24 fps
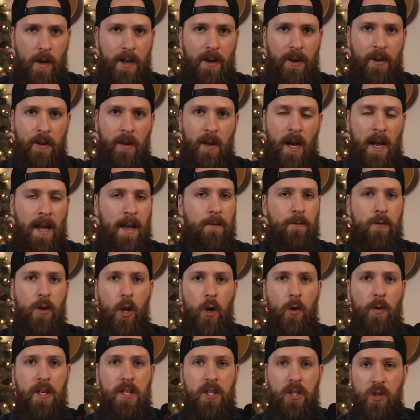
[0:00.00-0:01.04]
winner. I have
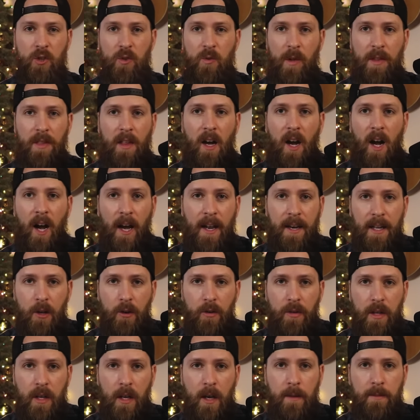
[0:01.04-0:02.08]
no issues with the
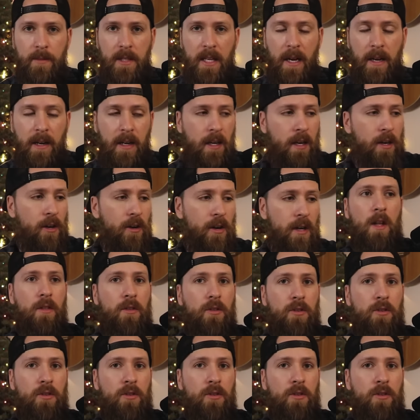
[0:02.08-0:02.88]
audio that comes out of here.